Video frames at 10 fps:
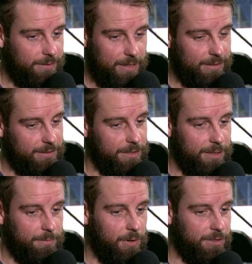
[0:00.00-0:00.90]
that
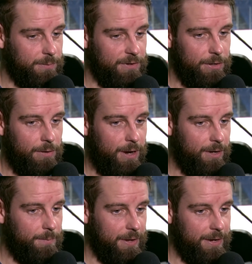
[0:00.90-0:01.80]
team, watch some video on
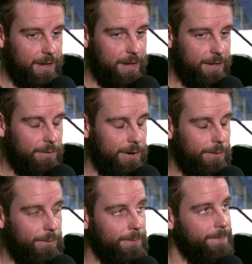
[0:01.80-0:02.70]
them, and uh, get ready to roll.